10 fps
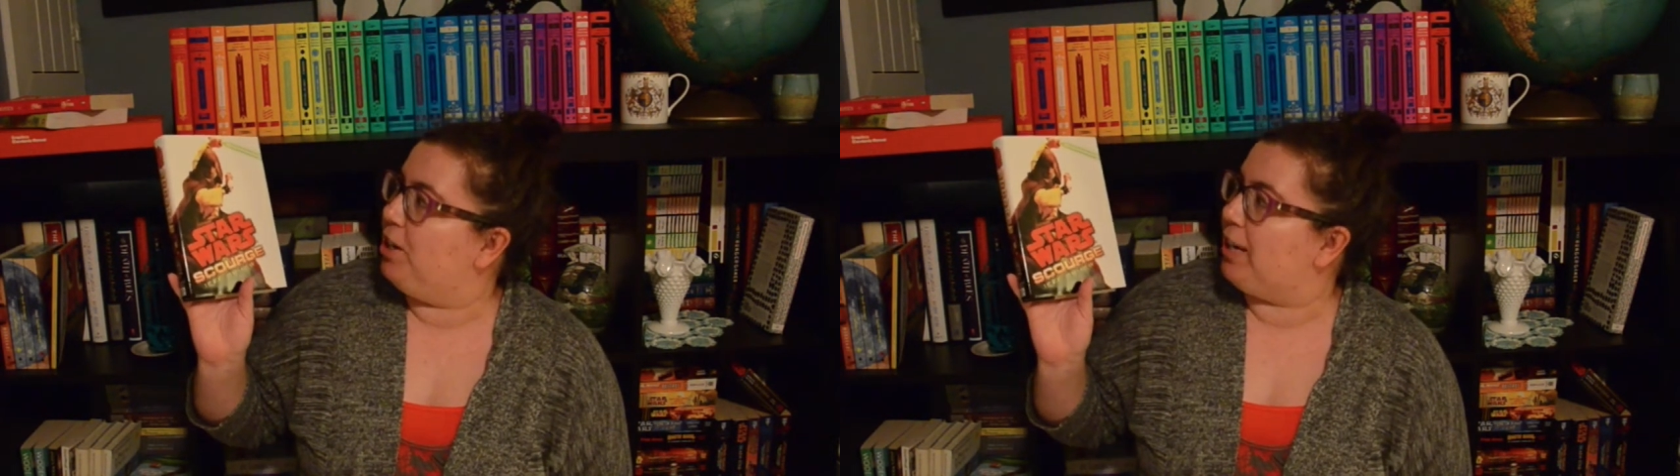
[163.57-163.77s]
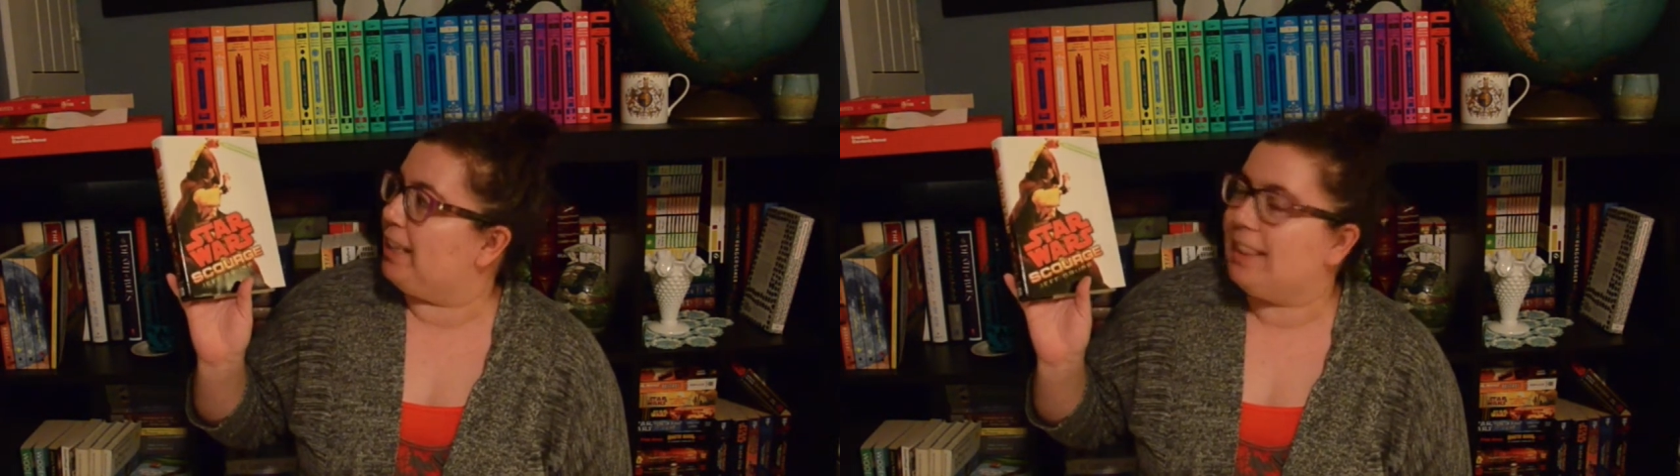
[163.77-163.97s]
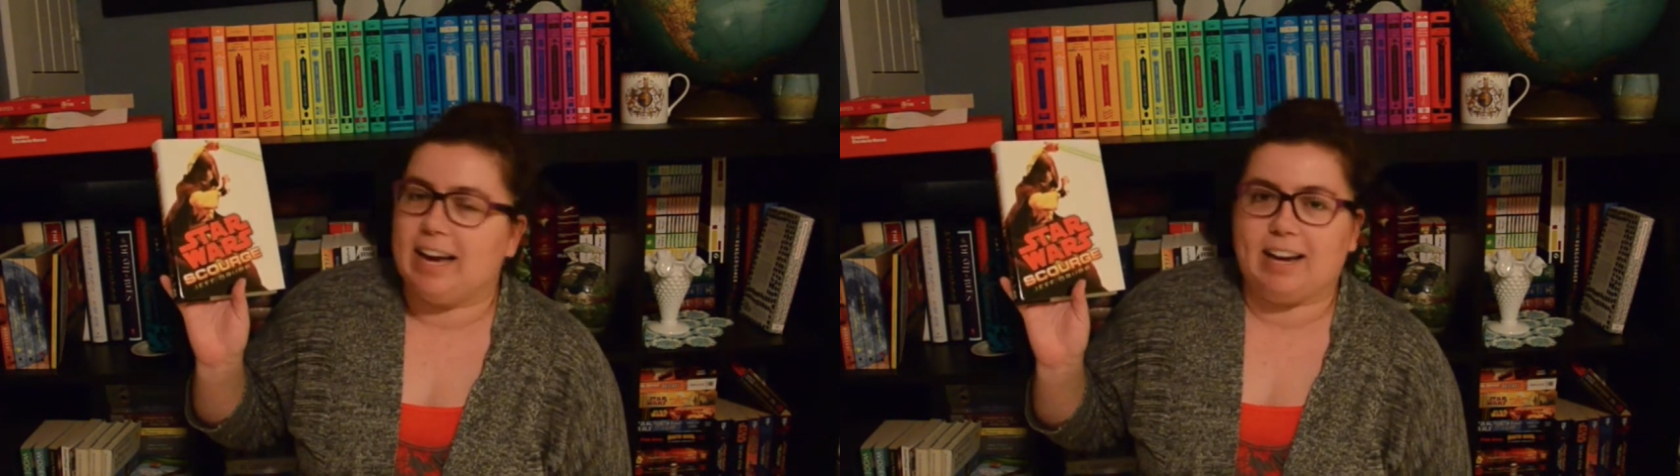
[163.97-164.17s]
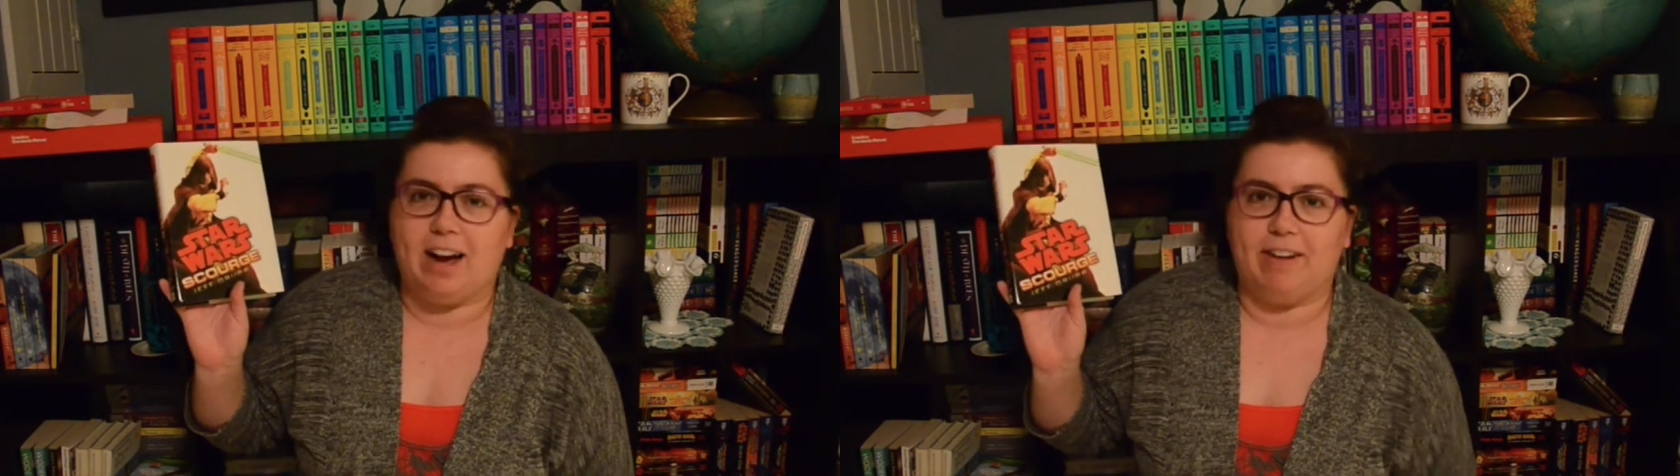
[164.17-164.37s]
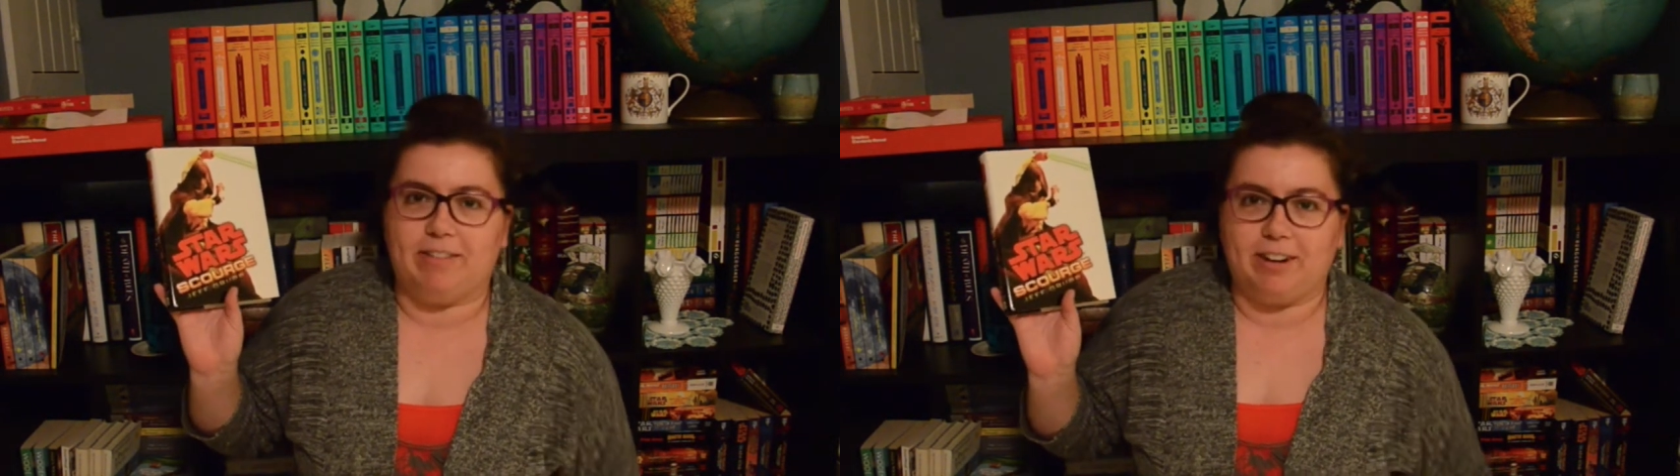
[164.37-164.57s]
look at that
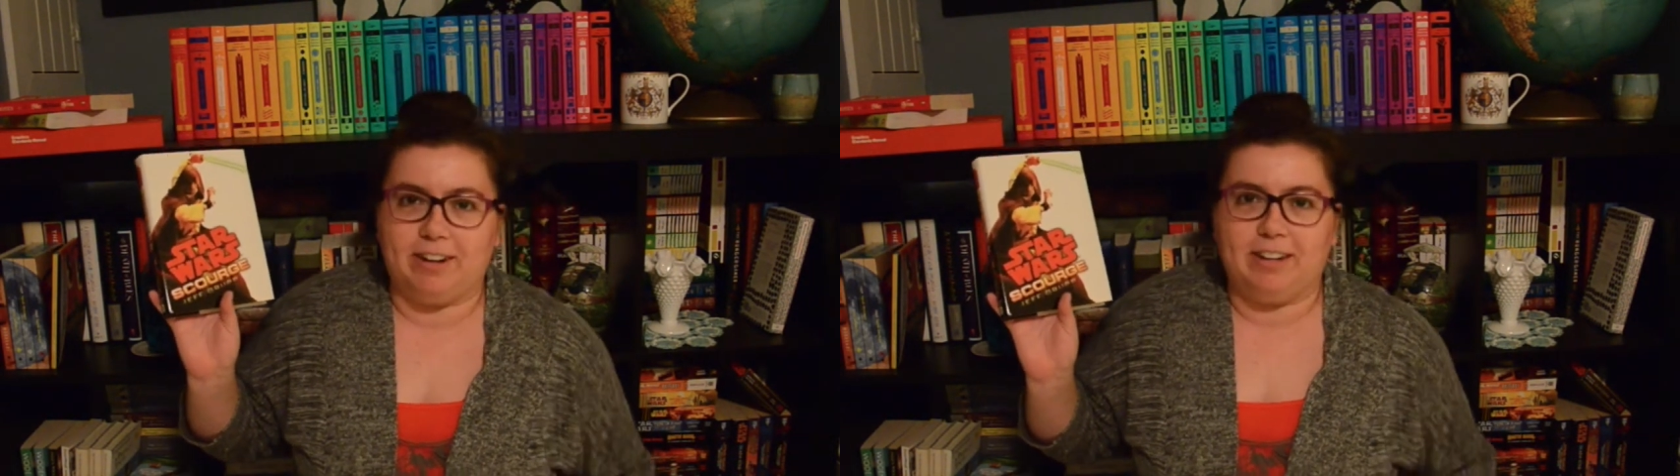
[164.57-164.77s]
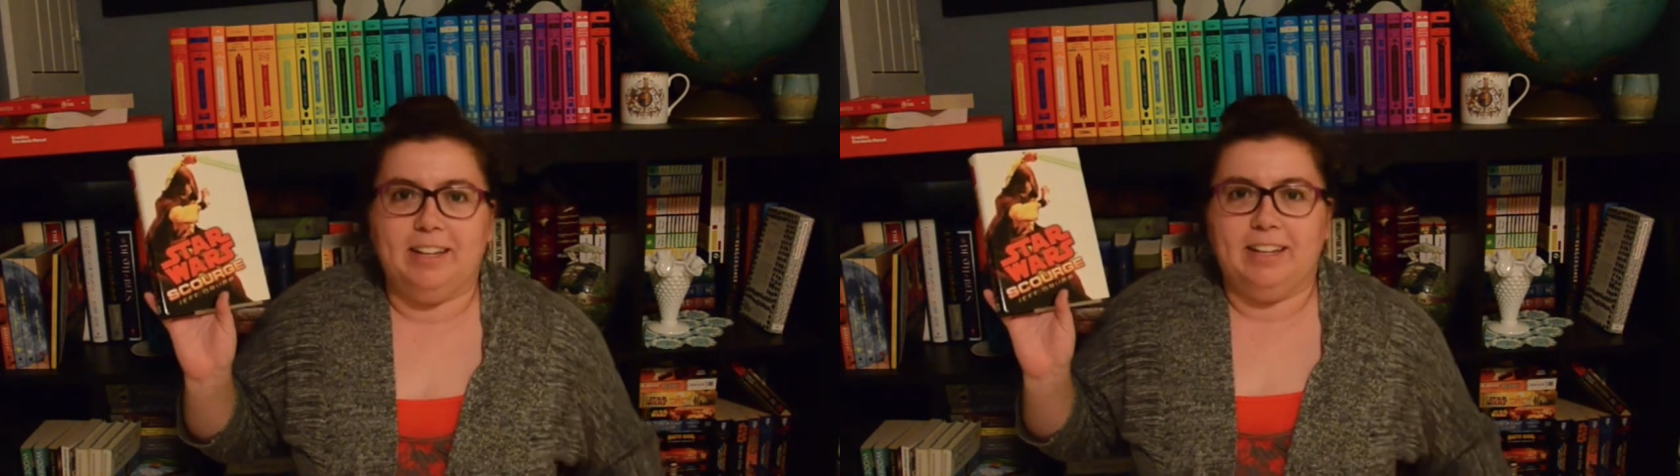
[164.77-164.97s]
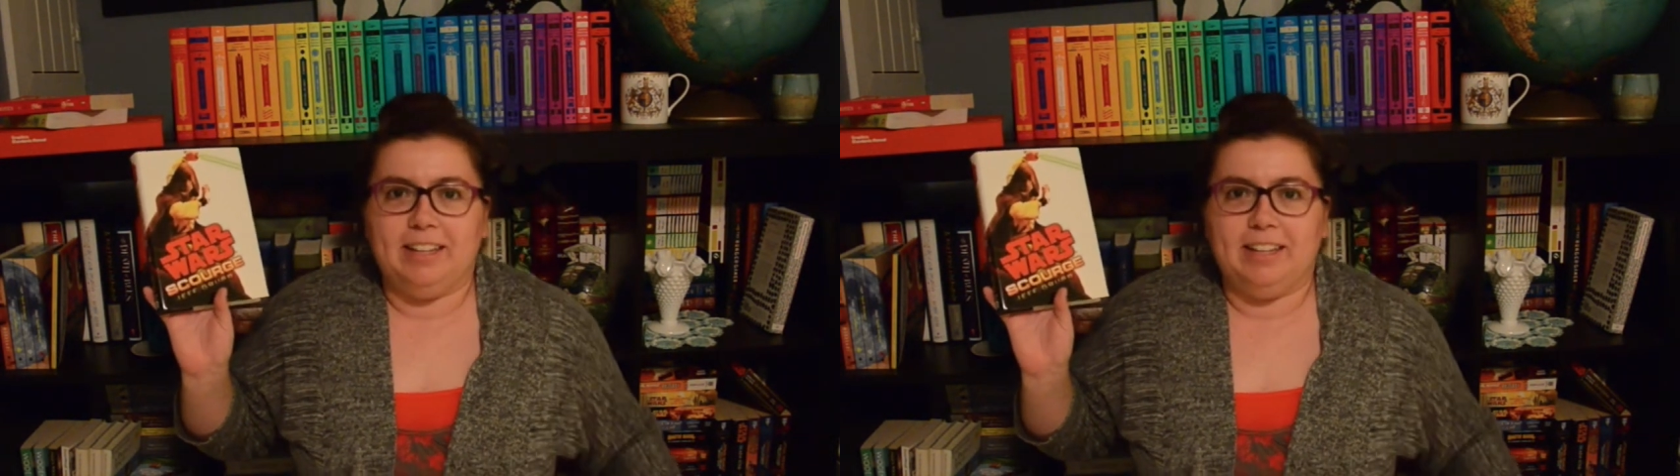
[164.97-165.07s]
cover.